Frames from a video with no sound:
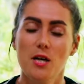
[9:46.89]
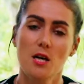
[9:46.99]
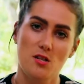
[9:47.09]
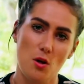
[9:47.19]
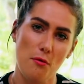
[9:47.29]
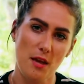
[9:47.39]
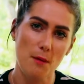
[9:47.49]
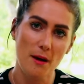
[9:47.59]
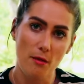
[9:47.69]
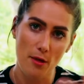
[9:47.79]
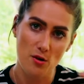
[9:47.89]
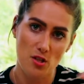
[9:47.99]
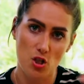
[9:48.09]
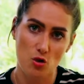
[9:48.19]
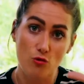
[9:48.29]
So think about
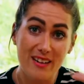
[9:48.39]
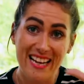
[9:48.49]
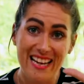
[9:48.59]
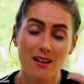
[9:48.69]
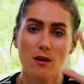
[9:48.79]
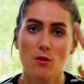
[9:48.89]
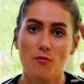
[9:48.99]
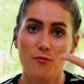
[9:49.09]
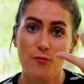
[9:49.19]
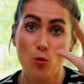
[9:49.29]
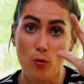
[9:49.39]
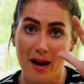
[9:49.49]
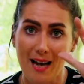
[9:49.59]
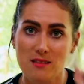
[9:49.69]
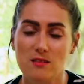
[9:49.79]
those 3
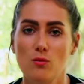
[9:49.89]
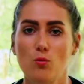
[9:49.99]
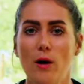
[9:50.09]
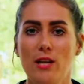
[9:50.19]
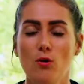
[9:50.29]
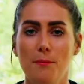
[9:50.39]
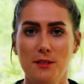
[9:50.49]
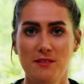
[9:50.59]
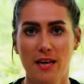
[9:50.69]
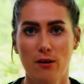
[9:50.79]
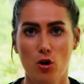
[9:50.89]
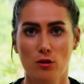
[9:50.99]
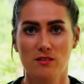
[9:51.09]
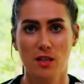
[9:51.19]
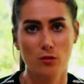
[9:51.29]
formats when you're putting out
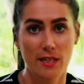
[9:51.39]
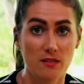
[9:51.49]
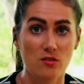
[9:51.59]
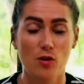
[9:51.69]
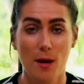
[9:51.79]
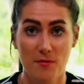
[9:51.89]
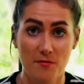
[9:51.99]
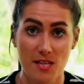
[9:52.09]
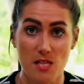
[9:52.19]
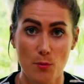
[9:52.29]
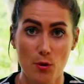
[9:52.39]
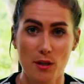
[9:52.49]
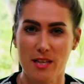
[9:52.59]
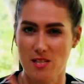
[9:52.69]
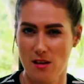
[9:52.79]
content on Instagram and Facebook,
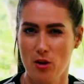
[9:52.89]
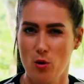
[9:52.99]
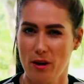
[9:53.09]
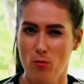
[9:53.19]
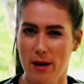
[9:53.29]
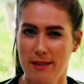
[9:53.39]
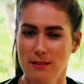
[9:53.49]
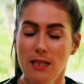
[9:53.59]
that's another quick win.